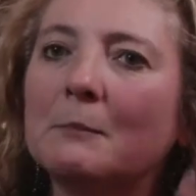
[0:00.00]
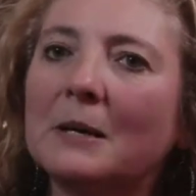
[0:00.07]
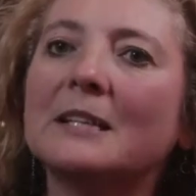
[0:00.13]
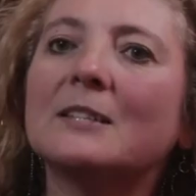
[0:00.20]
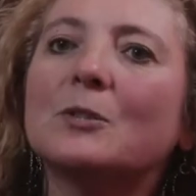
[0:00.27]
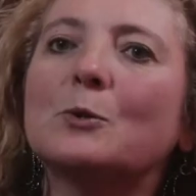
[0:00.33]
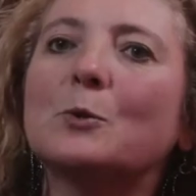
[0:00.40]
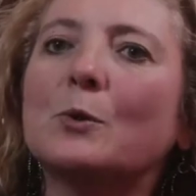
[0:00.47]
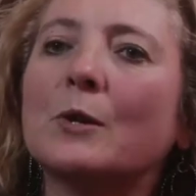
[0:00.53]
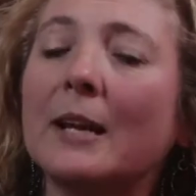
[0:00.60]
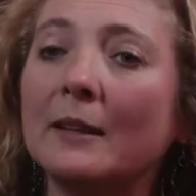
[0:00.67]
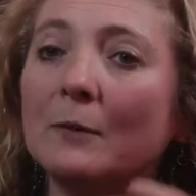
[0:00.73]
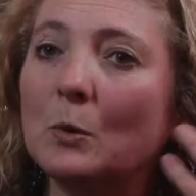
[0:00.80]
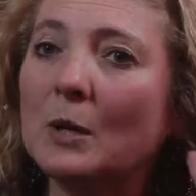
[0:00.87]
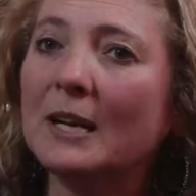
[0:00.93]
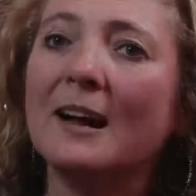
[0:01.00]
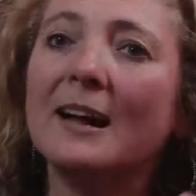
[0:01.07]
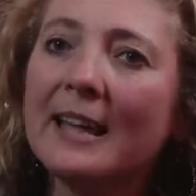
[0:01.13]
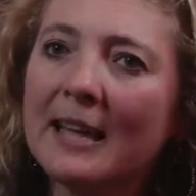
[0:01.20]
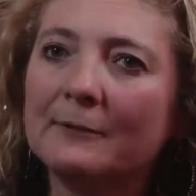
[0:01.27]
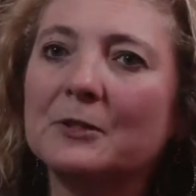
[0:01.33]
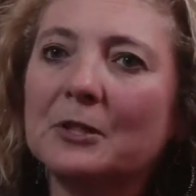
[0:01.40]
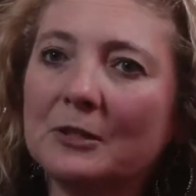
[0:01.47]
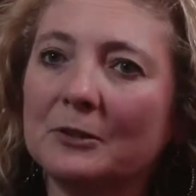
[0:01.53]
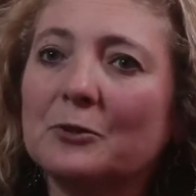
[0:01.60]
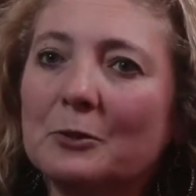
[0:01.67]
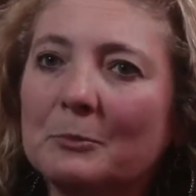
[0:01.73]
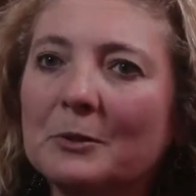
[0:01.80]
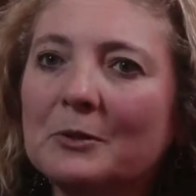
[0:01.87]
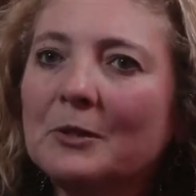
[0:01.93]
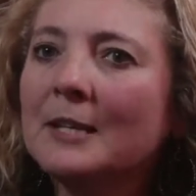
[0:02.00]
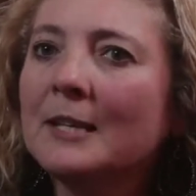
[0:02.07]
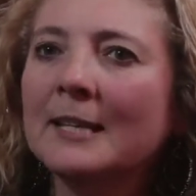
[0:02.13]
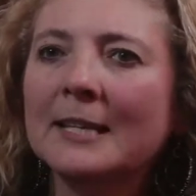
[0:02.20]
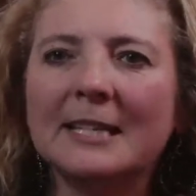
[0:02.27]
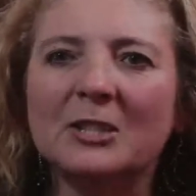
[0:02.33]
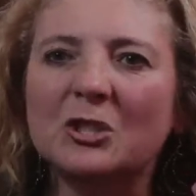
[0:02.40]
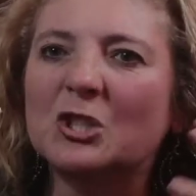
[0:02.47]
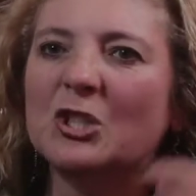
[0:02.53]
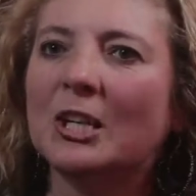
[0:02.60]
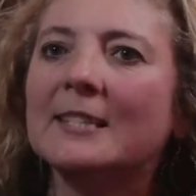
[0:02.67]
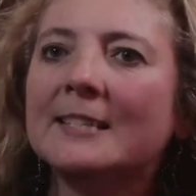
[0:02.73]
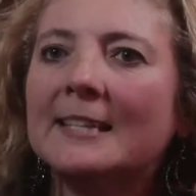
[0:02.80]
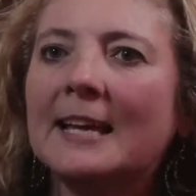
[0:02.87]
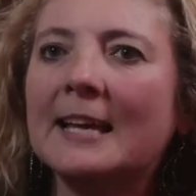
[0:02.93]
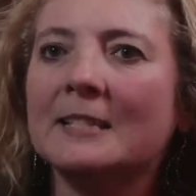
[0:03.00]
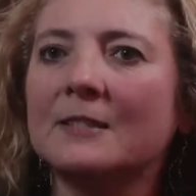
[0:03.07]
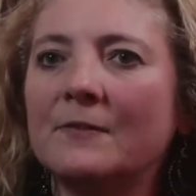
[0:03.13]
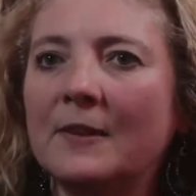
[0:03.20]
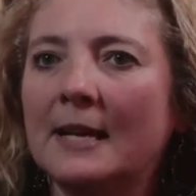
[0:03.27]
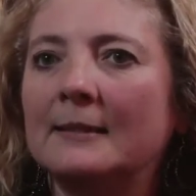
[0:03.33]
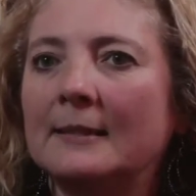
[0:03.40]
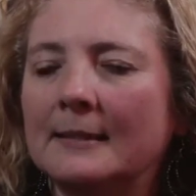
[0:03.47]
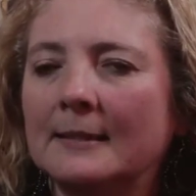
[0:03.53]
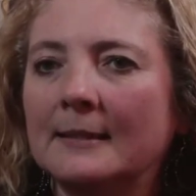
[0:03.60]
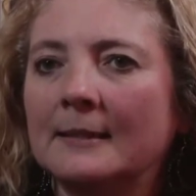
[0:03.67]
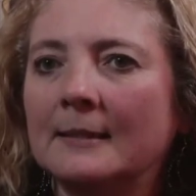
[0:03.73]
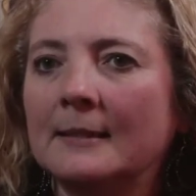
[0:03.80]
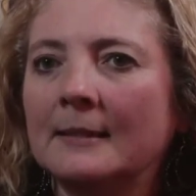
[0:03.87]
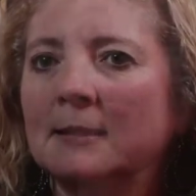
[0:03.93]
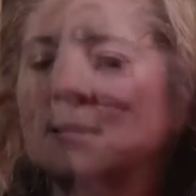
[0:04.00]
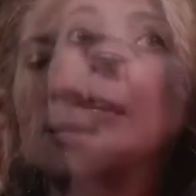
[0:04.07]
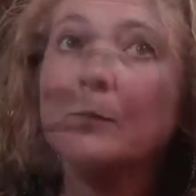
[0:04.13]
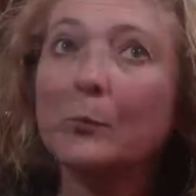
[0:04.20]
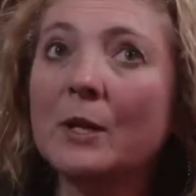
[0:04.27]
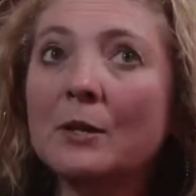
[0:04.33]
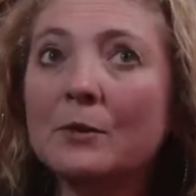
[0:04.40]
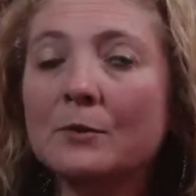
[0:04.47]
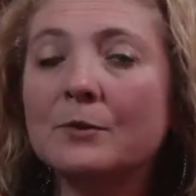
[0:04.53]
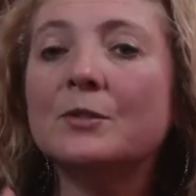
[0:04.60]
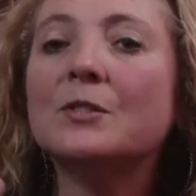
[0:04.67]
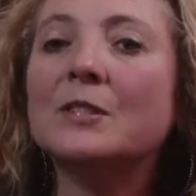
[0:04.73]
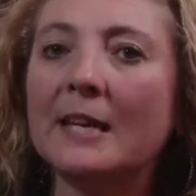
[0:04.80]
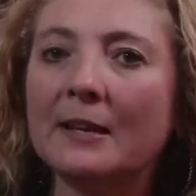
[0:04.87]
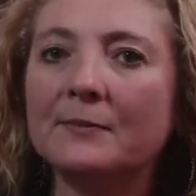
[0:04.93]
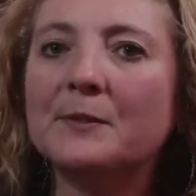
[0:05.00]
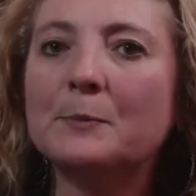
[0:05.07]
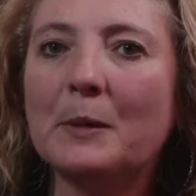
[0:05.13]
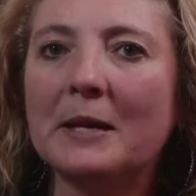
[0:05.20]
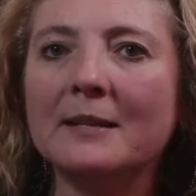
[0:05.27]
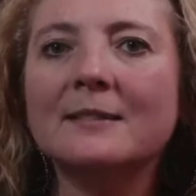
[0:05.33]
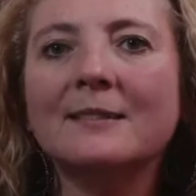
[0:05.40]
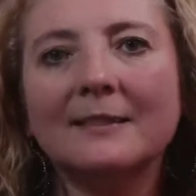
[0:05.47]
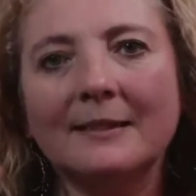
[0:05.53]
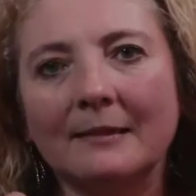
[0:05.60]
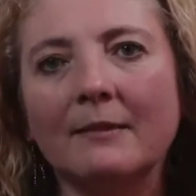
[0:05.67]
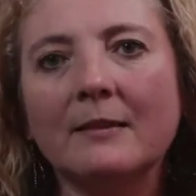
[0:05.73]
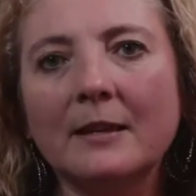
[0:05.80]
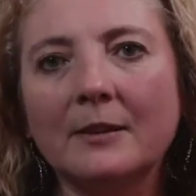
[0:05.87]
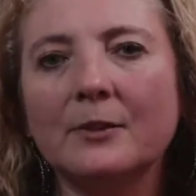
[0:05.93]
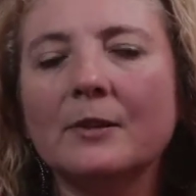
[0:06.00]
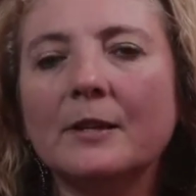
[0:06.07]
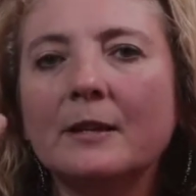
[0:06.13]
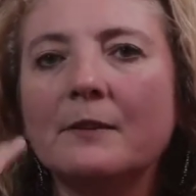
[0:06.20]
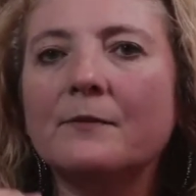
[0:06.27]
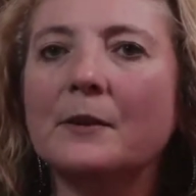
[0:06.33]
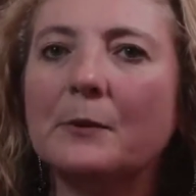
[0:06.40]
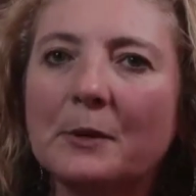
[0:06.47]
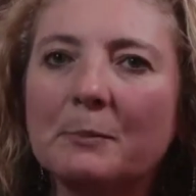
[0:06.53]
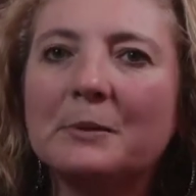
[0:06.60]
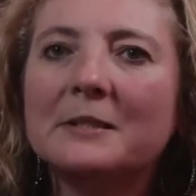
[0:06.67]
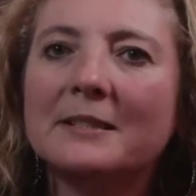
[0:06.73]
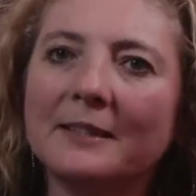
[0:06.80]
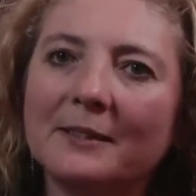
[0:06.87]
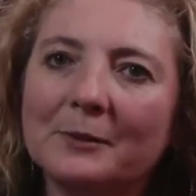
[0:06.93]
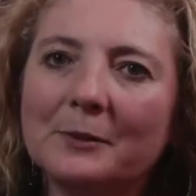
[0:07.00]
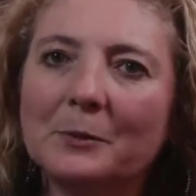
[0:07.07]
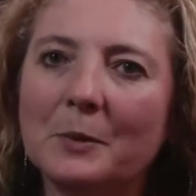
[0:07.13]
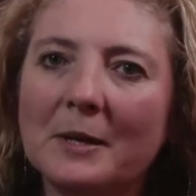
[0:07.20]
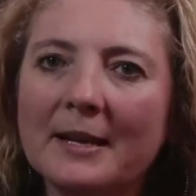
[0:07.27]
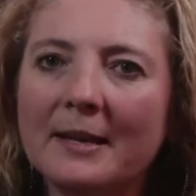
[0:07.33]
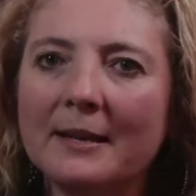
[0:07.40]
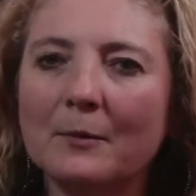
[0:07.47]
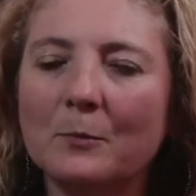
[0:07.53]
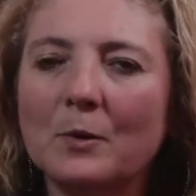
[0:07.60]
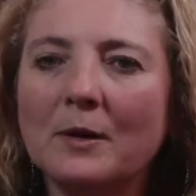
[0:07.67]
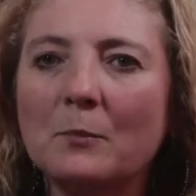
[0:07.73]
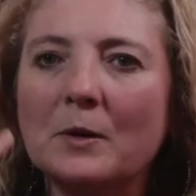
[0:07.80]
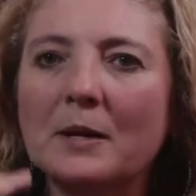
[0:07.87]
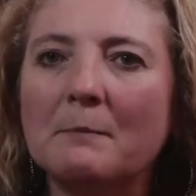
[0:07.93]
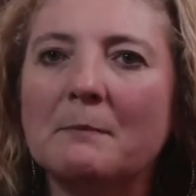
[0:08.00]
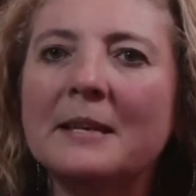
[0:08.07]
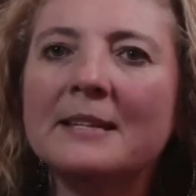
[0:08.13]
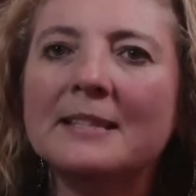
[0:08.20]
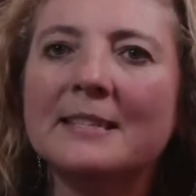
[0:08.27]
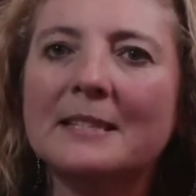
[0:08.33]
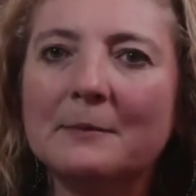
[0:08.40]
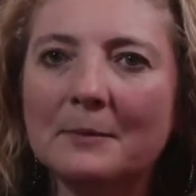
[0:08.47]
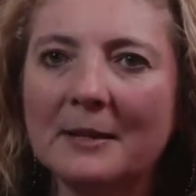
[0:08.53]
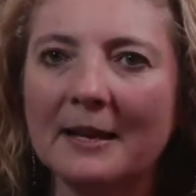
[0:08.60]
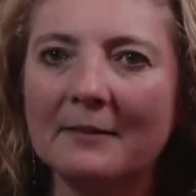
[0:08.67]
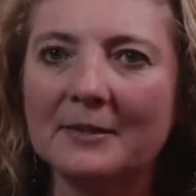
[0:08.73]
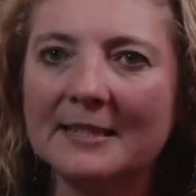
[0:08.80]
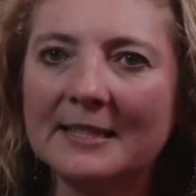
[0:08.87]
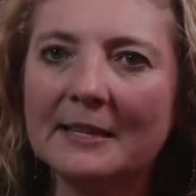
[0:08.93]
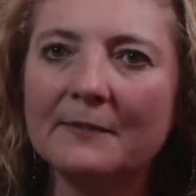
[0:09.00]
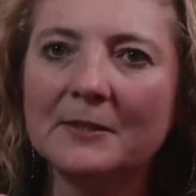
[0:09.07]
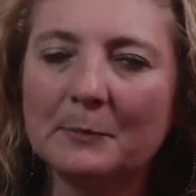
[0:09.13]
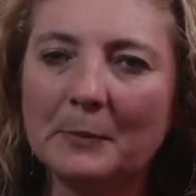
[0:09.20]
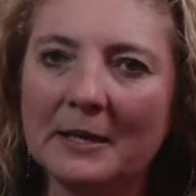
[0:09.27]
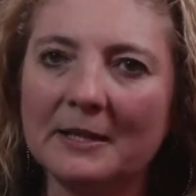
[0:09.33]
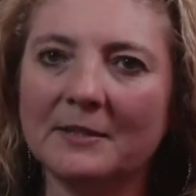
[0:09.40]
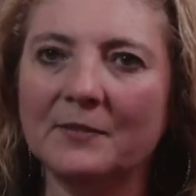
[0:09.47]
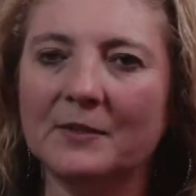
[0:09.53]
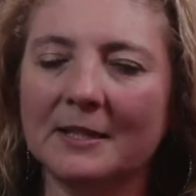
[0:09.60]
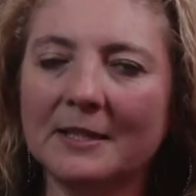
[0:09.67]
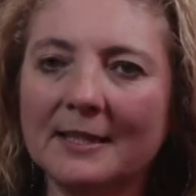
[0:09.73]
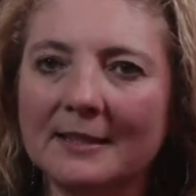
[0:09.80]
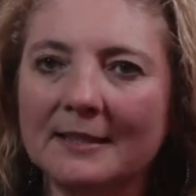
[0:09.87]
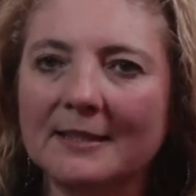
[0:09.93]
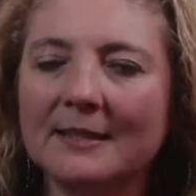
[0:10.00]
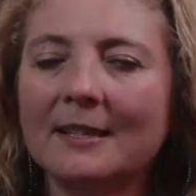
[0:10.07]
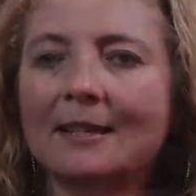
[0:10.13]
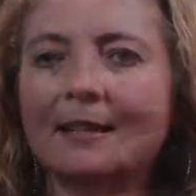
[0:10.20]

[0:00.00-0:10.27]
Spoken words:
my story and what I have to contribute is just as valid And we use safe space in theater in a very particular way. What it means to have a safe space for us